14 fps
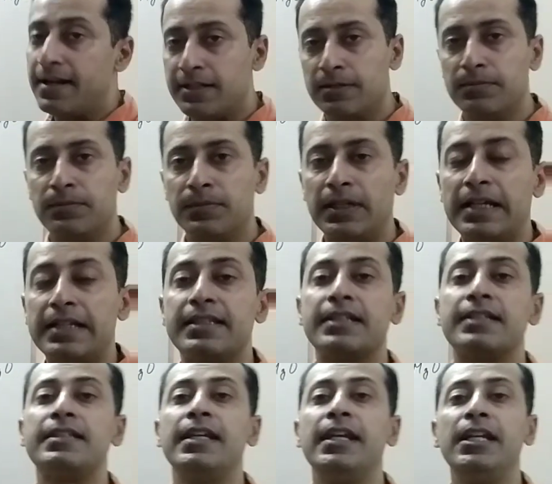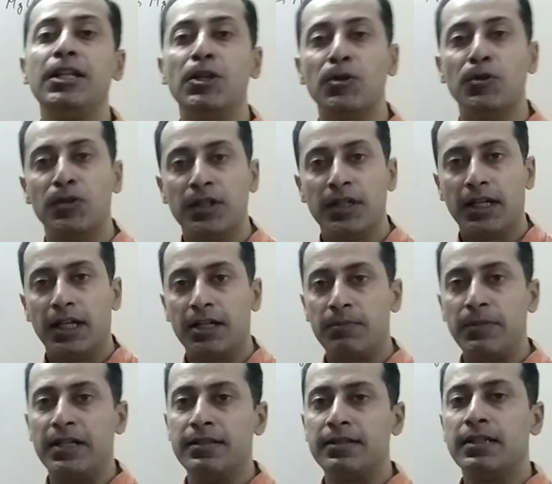atom is 16U. It
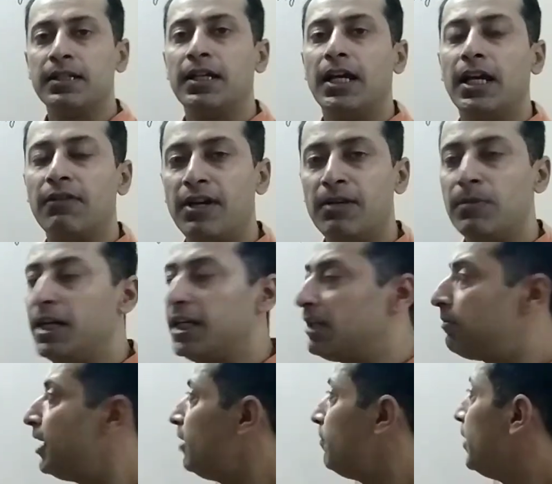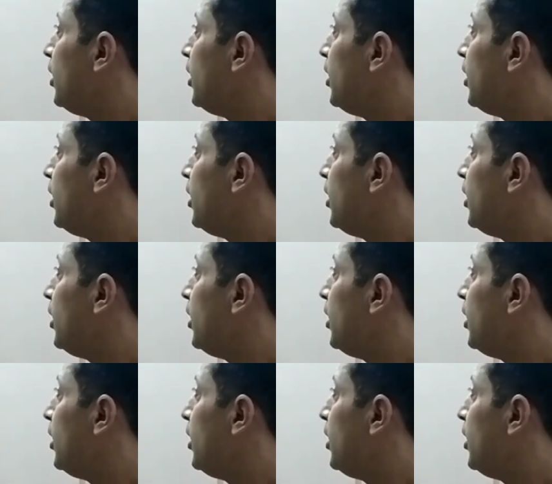means if I multiply it